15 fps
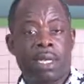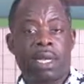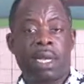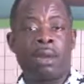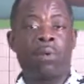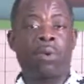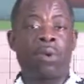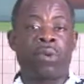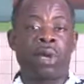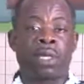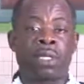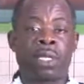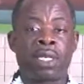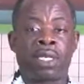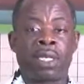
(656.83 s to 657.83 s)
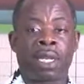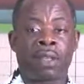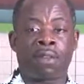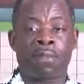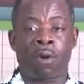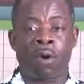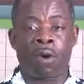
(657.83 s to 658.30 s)
Now, what we are saying is that
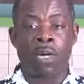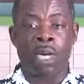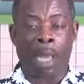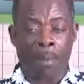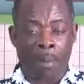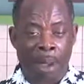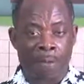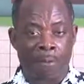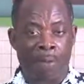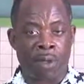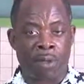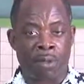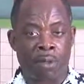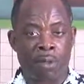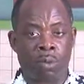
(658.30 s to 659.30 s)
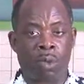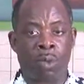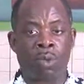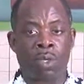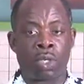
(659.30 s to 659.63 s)
if all the above fails, what you